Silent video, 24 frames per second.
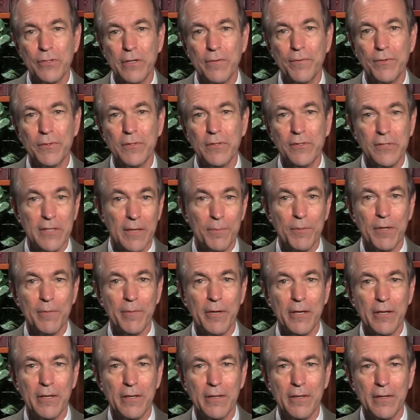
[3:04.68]
Services
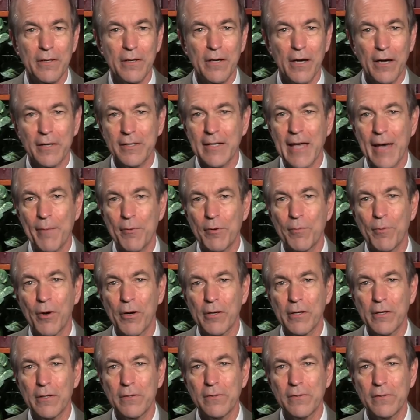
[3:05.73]
Subcommittee on Capital
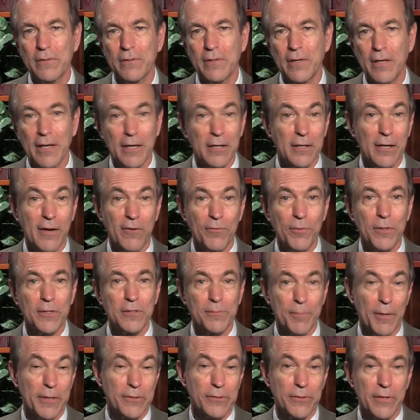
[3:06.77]
Markets and Government
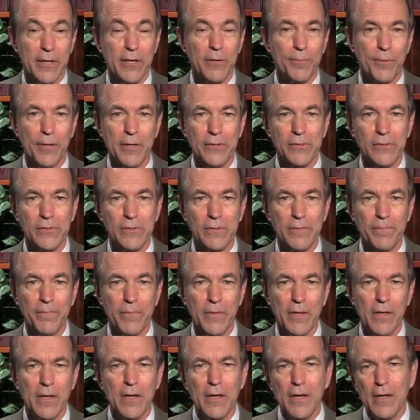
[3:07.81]
Sponsored Enterprises.
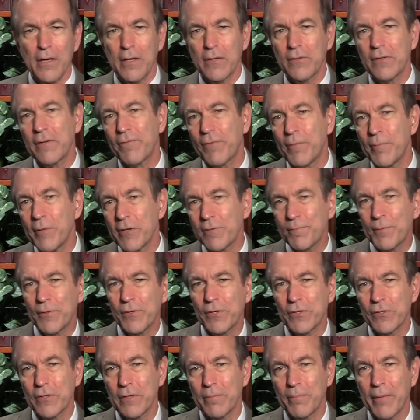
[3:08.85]
See, from this
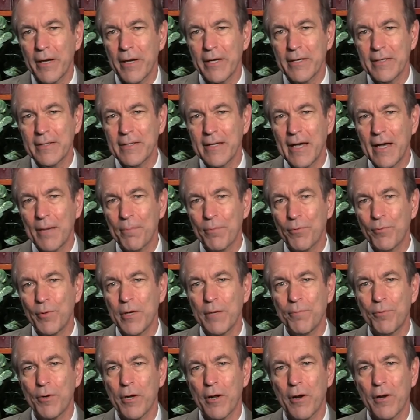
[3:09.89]
position, my top three
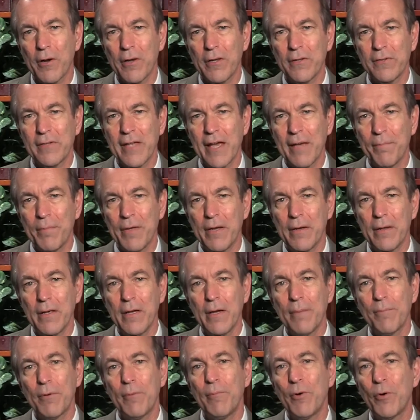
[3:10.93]
priorities have been
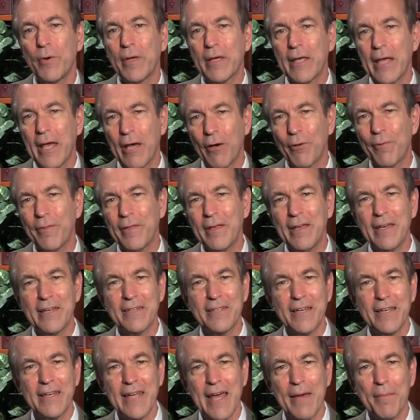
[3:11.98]
promoting healthy and
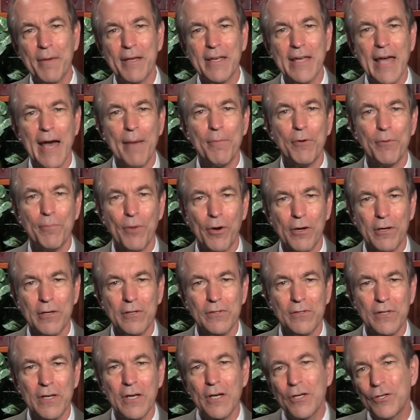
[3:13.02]
dynamic capital
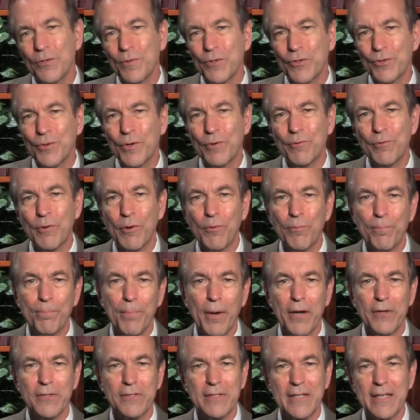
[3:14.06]
markets to ensure
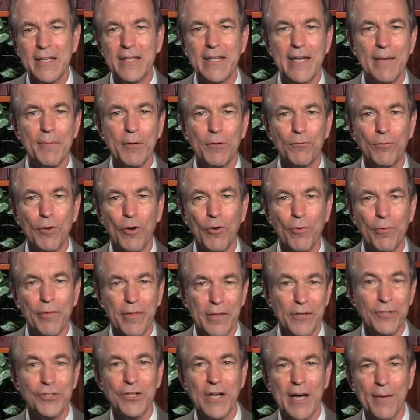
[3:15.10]
robust economic growth
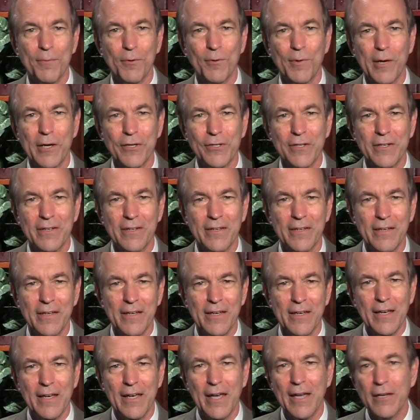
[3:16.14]
and job creation,
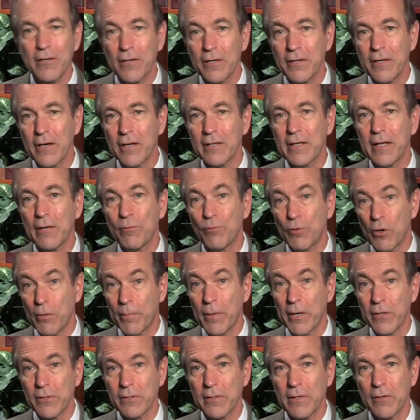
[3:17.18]
and conducting
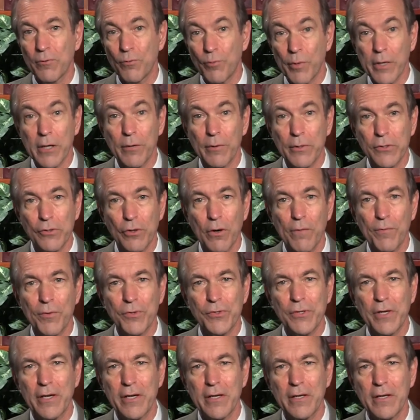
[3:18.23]
robust and rigorous
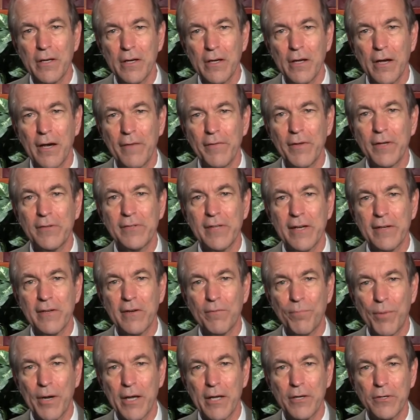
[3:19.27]
oversight of the
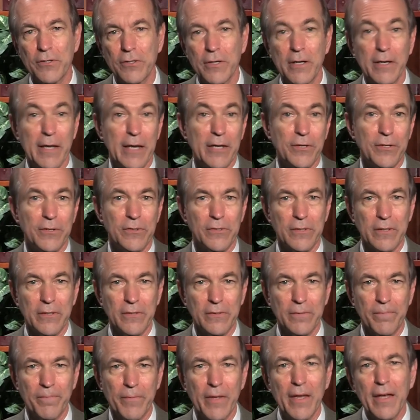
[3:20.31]
executive branch and
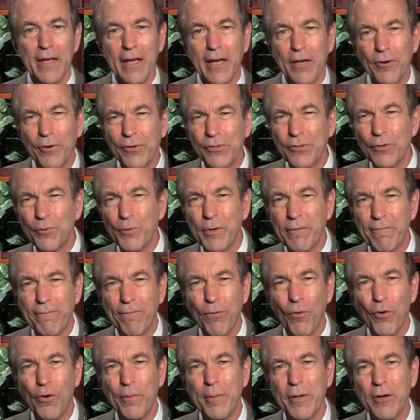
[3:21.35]
agencies, and also
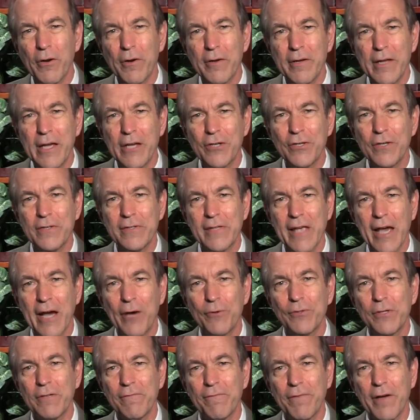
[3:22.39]
reforming our nation's
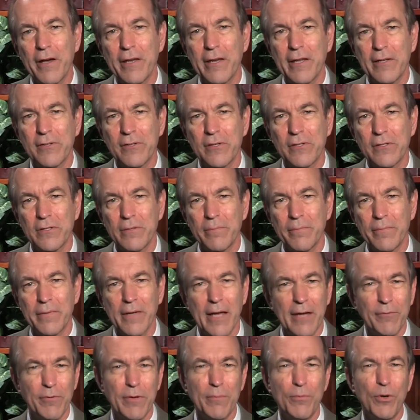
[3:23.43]
housing finance system
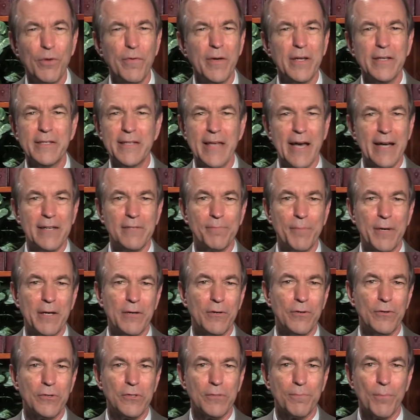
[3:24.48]
and removing
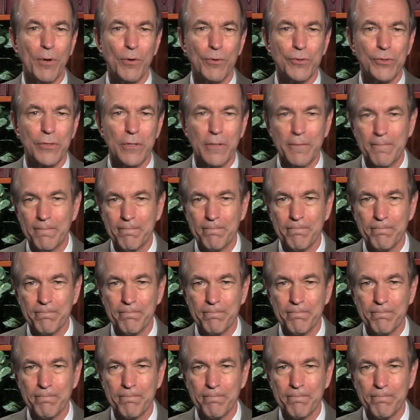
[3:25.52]
taxpayer exposure.